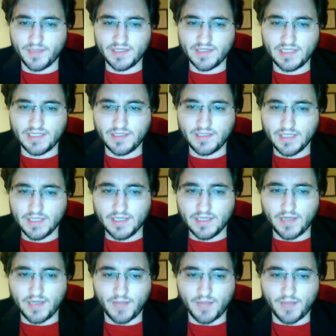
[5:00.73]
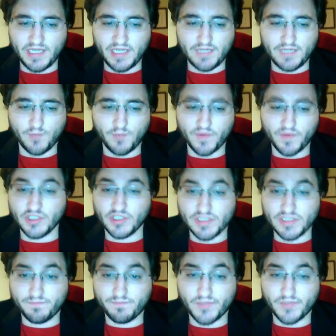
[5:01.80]
the nominee. More than
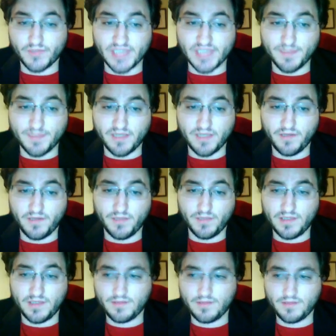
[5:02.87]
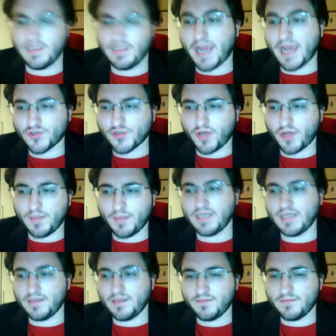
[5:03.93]
just presumptive, he'll be the actual
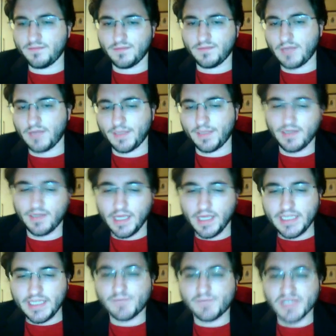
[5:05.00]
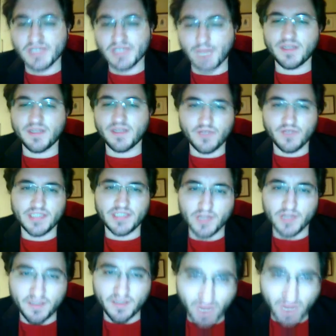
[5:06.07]
nominee. I mean, he's presumptive until
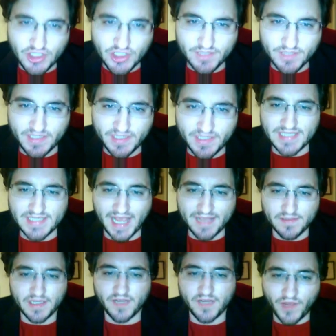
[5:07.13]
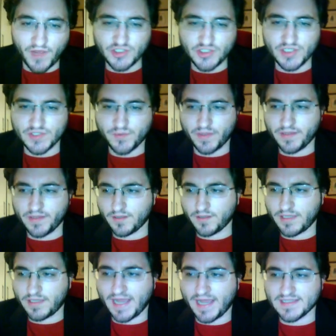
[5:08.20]
the convention, because at the convention is when
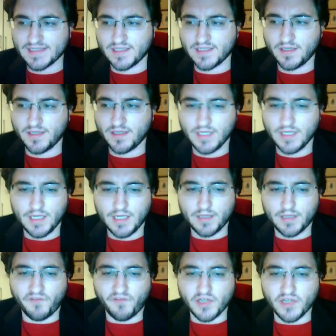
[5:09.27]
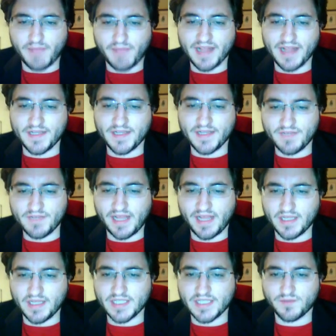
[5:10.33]
they'll cast the first ballot, and the
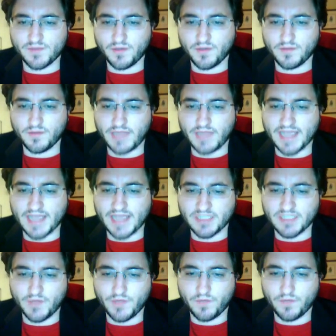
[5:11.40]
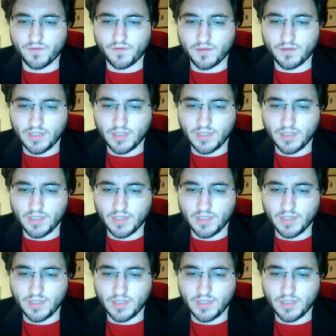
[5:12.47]
delegates will cast the vote for